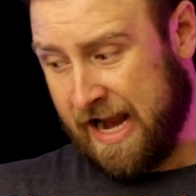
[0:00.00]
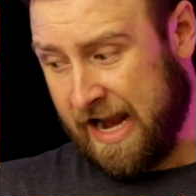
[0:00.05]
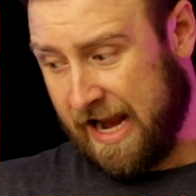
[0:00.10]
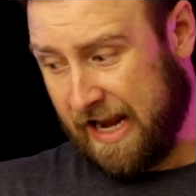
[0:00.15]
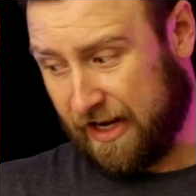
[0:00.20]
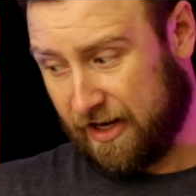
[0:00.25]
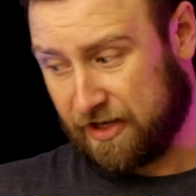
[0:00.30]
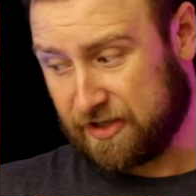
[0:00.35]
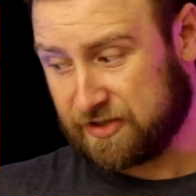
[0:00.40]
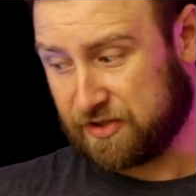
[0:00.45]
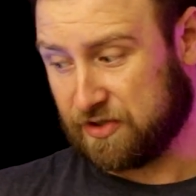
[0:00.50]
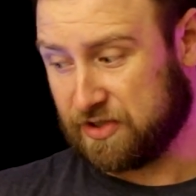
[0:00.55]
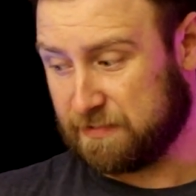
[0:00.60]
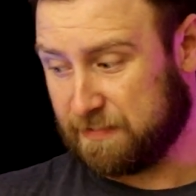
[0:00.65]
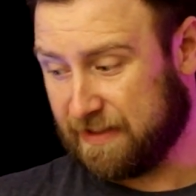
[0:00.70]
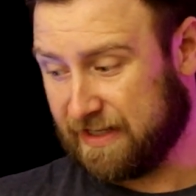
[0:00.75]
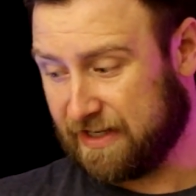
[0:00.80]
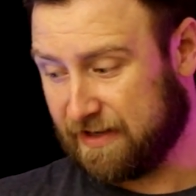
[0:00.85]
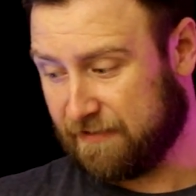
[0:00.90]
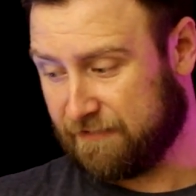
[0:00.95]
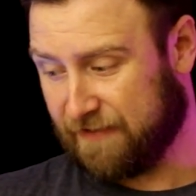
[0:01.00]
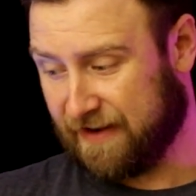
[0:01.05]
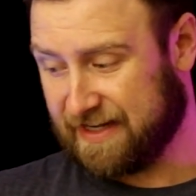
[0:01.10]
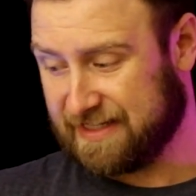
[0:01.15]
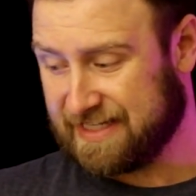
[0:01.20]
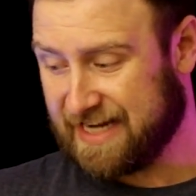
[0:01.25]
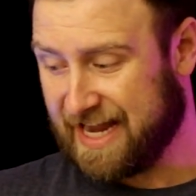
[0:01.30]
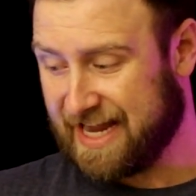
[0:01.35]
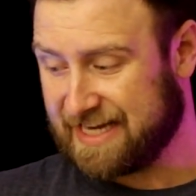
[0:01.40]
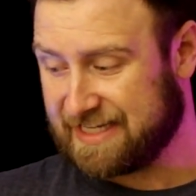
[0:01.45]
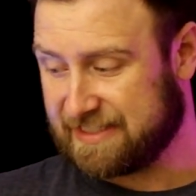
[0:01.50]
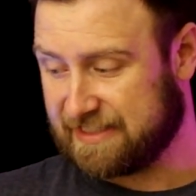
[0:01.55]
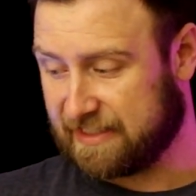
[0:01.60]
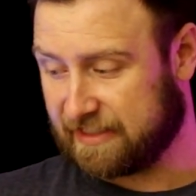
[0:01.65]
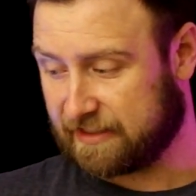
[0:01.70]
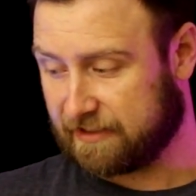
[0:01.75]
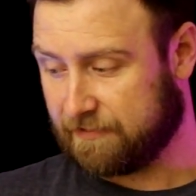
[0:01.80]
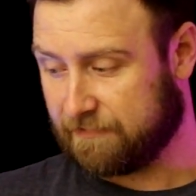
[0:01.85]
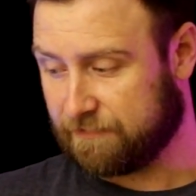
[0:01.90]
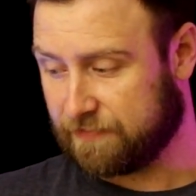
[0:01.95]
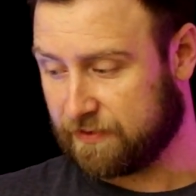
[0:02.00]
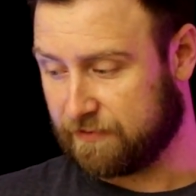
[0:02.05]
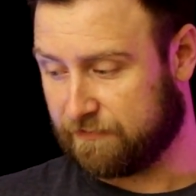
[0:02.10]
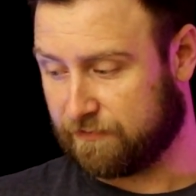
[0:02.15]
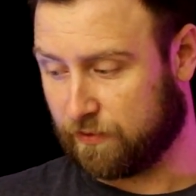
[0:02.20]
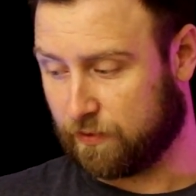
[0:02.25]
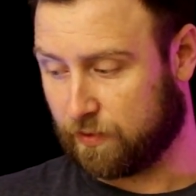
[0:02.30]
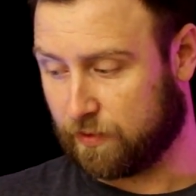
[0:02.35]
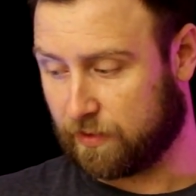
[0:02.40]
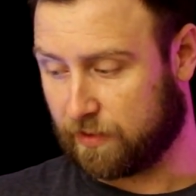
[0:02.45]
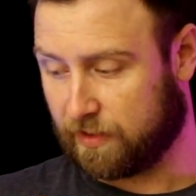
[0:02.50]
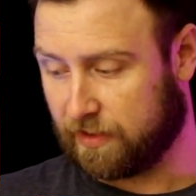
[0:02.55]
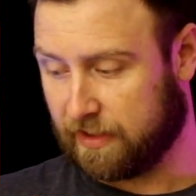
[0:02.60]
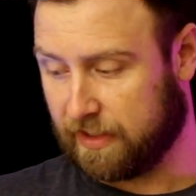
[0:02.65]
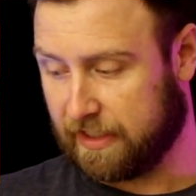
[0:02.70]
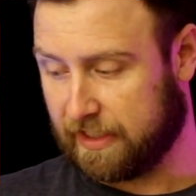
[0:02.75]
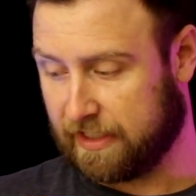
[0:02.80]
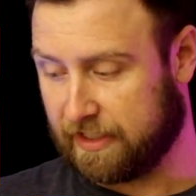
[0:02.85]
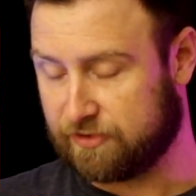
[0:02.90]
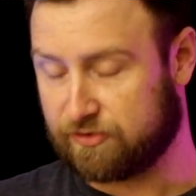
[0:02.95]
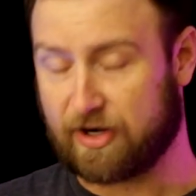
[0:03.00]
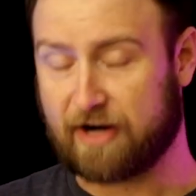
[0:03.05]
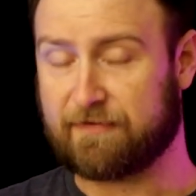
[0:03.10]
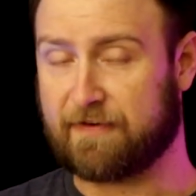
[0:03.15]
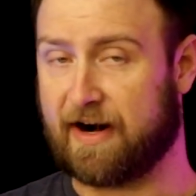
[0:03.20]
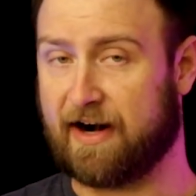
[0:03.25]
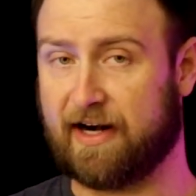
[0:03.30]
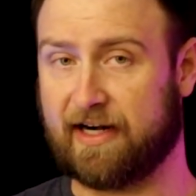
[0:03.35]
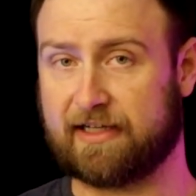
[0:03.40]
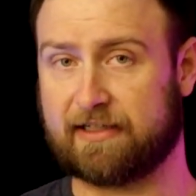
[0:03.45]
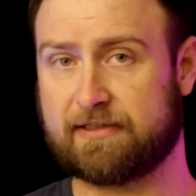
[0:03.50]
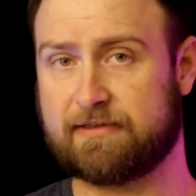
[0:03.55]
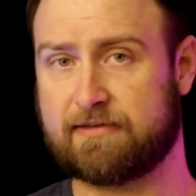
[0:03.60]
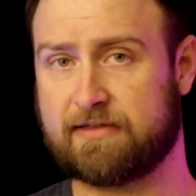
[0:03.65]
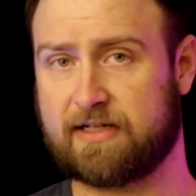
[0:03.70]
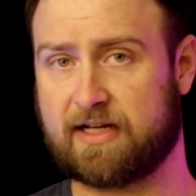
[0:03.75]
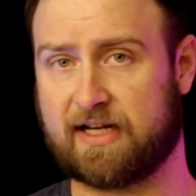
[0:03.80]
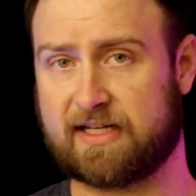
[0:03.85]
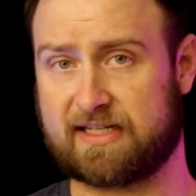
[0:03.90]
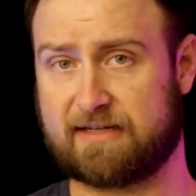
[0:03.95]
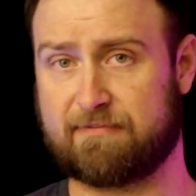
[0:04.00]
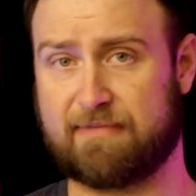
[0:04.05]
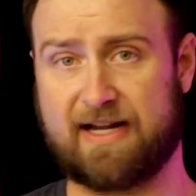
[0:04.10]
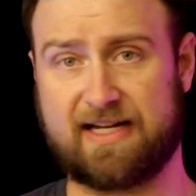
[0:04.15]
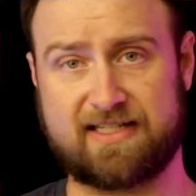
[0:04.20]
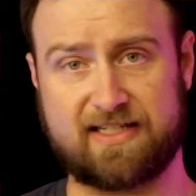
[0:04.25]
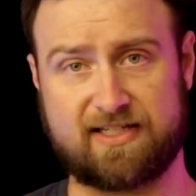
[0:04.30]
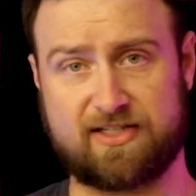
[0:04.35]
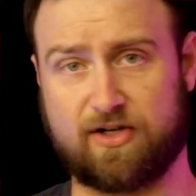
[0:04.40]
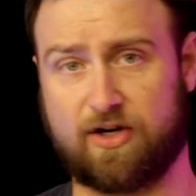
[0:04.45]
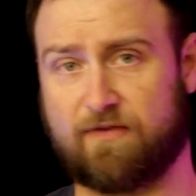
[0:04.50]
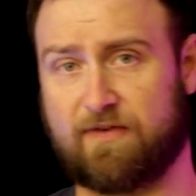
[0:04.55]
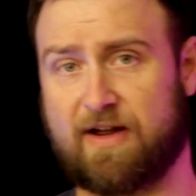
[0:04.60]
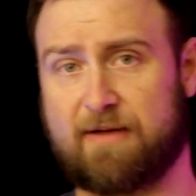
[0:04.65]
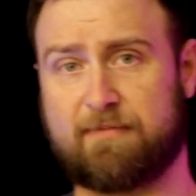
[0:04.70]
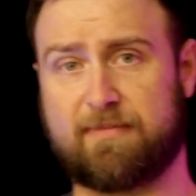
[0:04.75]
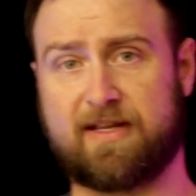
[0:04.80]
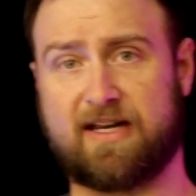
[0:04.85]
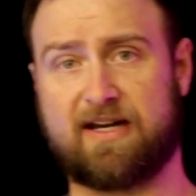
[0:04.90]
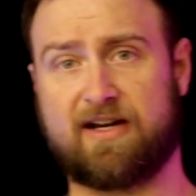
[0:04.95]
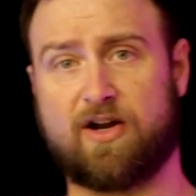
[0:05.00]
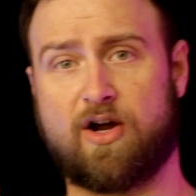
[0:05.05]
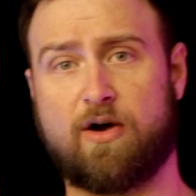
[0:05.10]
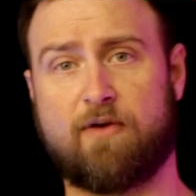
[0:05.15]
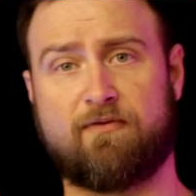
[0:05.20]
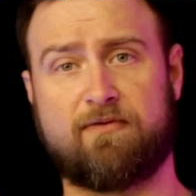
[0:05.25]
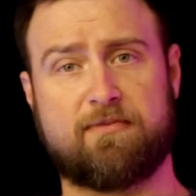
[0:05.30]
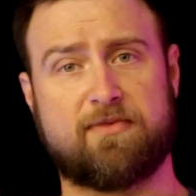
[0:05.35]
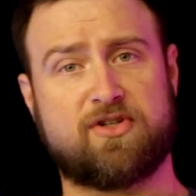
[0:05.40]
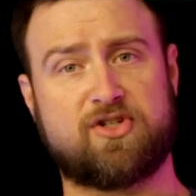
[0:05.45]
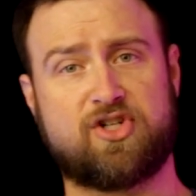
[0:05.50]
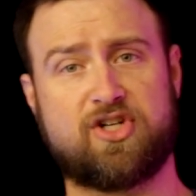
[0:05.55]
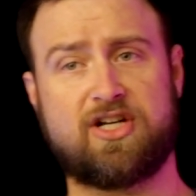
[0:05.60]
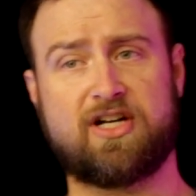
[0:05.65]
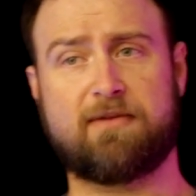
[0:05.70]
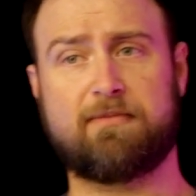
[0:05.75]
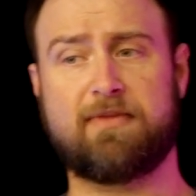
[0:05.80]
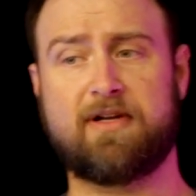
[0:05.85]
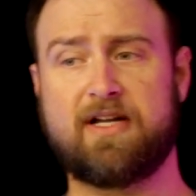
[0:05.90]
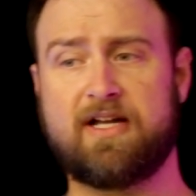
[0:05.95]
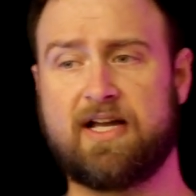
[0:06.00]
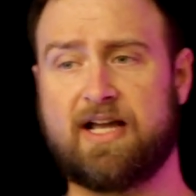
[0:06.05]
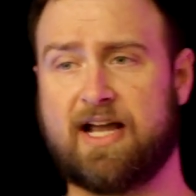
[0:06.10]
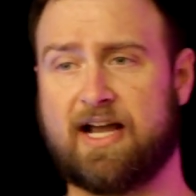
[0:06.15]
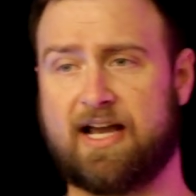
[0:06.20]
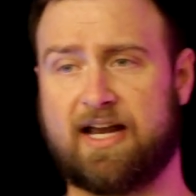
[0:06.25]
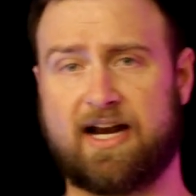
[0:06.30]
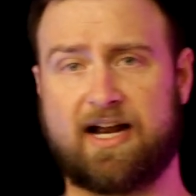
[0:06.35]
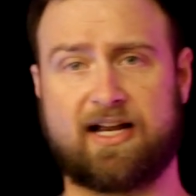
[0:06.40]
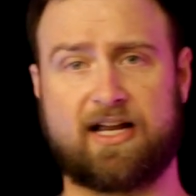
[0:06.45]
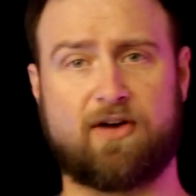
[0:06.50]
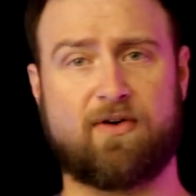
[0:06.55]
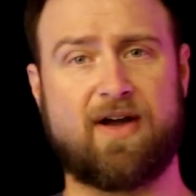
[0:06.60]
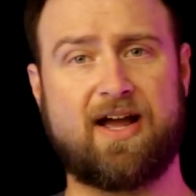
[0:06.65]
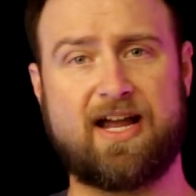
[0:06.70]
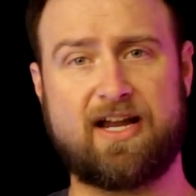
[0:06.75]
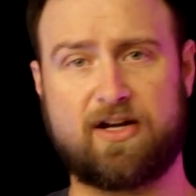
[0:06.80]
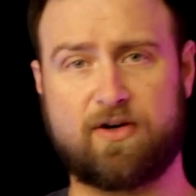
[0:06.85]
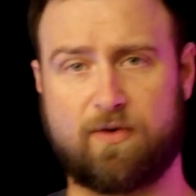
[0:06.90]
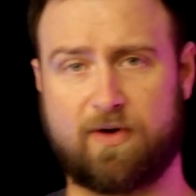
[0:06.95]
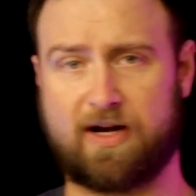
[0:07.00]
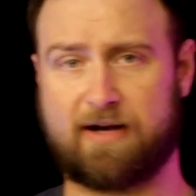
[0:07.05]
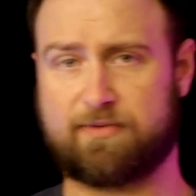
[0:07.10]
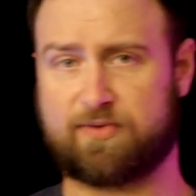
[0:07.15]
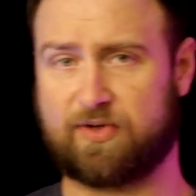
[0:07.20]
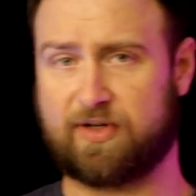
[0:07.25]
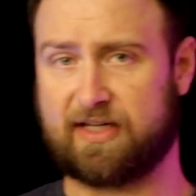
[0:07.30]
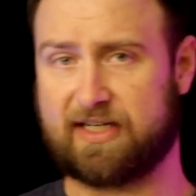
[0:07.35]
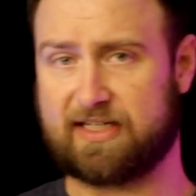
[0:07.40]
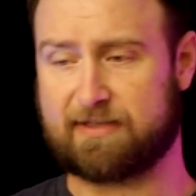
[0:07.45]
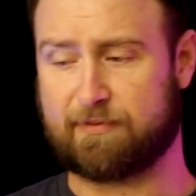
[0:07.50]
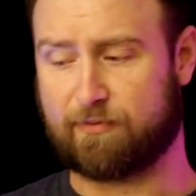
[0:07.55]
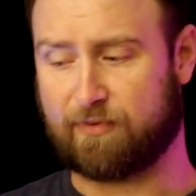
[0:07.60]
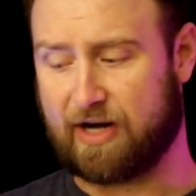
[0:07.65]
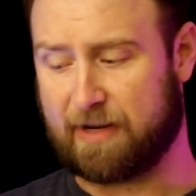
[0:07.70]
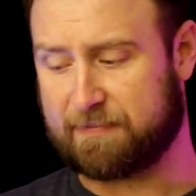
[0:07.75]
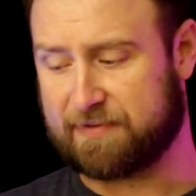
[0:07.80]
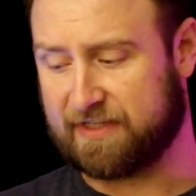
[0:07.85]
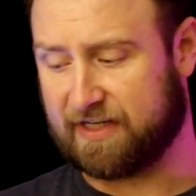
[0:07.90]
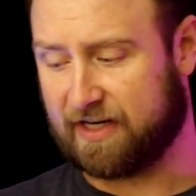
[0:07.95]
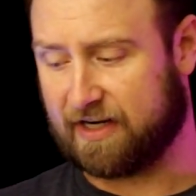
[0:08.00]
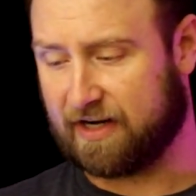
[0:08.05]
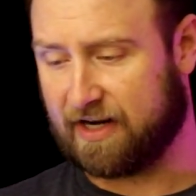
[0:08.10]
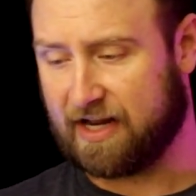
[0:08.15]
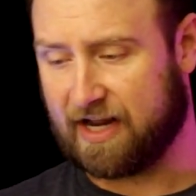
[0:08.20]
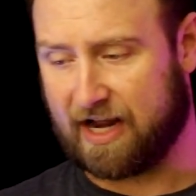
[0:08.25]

It also has been fantastic for dry firing because it makes it so if I'm getting home from the gym and I go, hey, you know what, I'm trying to get some reps in,